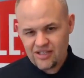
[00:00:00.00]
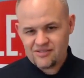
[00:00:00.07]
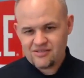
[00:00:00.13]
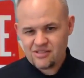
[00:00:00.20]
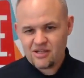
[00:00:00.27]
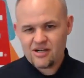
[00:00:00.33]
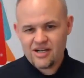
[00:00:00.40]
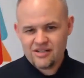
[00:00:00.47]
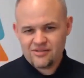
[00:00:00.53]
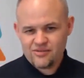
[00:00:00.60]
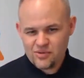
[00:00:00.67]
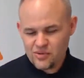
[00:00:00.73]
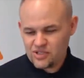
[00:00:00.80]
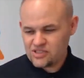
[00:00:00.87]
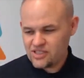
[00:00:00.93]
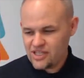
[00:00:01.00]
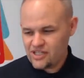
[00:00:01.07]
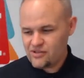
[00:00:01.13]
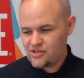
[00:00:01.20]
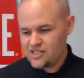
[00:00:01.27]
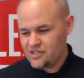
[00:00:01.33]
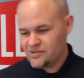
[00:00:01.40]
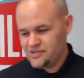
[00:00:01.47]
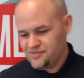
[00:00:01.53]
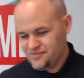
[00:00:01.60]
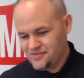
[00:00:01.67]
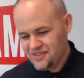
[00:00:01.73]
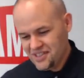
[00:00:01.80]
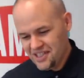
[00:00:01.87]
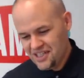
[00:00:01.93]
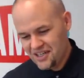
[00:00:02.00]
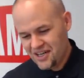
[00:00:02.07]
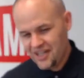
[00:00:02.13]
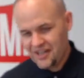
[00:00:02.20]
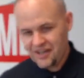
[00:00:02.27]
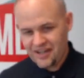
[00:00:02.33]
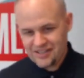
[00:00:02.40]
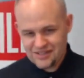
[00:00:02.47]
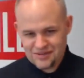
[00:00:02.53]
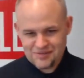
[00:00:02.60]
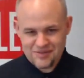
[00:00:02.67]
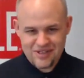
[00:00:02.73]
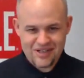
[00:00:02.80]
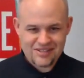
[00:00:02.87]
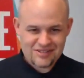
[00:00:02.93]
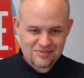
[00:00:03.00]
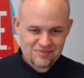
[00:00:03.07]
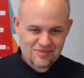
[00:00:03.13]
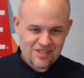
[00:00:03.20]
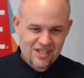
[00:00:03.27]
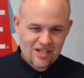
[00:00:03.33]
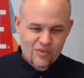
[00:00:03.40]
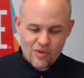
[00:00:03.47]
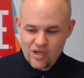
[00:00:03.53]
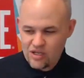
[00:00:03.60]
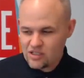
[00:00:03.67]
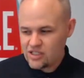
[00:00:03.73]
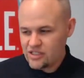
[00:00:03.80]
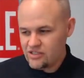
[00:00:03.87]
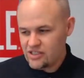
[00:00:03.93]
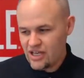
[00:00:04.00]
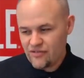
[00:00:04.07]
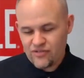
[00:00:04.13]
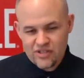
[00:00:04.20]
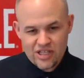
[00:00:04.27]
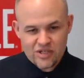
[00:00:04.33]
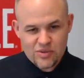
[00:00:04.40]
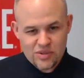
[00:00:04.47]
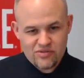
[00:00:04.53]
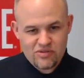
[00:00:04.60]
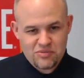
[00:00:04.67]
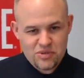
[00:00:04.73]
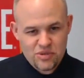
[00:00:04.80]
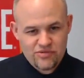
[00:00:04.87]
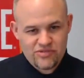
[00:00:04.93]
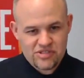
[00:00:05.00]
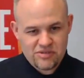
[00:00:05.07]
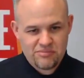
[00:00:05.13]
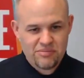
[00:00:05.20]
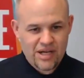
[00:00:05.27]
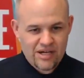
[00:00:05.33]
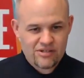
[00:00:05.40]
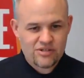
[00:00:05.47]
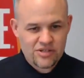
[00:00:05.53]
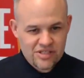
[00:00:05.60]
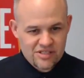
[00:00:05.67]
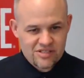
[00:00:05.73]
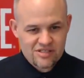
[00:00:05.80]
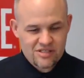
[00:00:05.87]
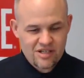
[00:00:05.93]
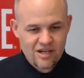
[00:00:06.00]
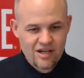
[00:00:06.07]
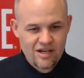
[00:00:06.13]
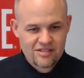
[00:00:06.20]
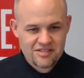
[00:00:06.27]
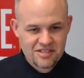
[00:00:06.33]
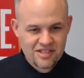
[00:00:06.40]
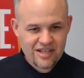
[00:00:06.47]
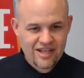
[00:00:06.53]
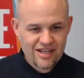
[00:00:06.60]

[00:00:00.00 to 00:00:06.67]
It's all right. We work together on that one. All right. Awesome. Well, clearly, I feel like we've removed some boundaries today.